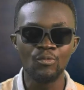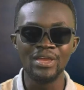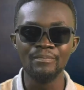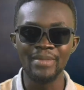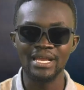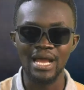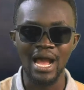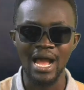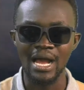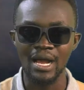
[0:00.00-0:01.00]
we make
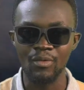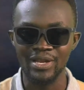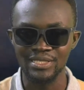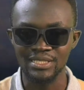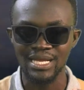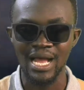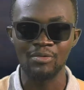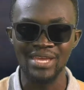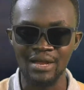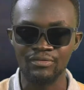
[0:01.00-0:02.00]

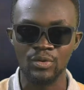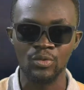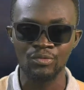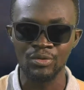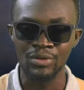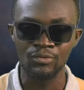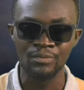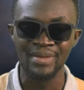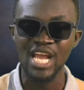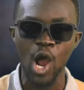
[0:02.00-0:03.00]
we
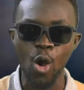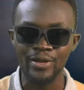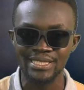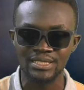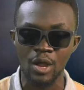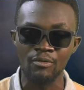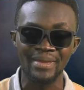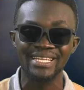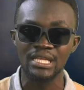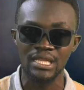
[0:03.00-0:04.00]
make orders, or we
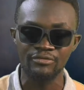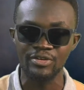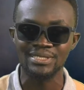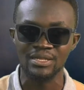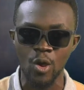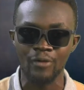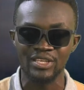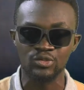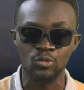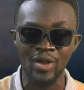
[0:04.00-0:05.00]
make deliveries and
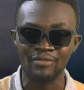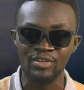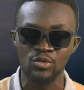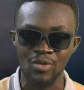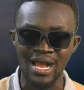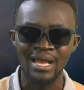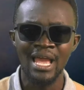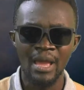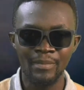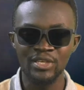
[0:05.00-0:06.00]
orders. So wherever you are,
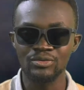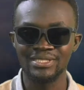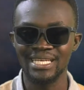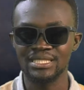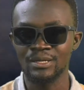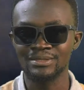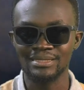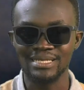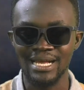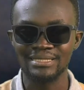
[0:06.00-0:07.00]
make sure to just
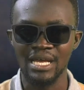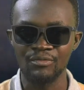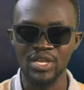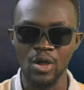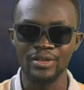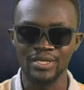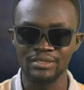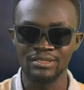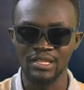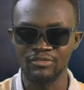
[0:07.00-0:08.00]
contact us, and we're going to
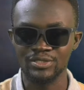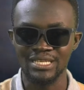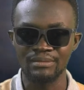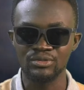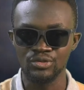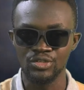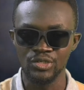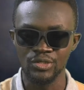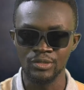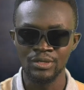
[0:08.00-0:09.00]
deliver some to
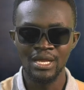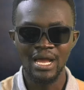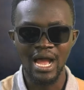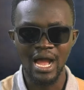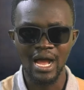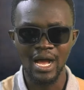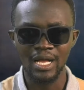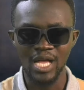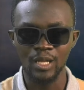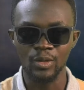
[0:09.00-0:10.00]
your
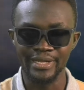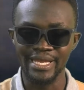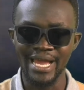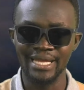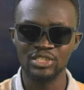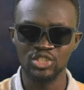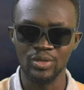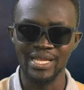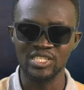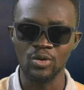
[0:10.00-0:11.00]
colony, and
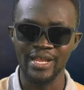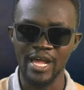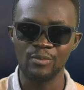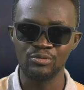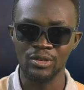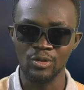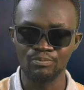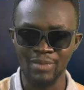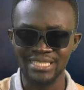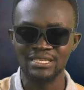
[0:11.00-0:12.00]
surely it's going to help you a
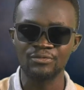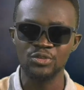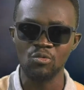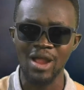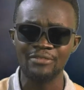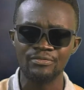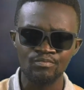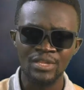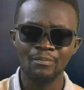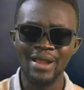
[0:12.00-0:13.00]
lot. Buy some for your wife,
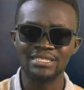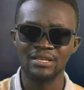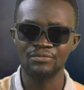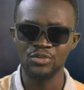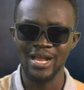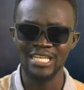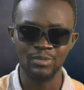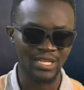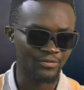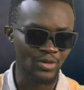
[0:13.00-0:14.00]
buy some for your
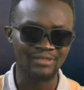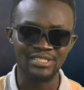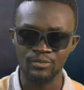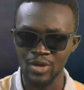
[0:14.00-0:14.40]
husband. If you have some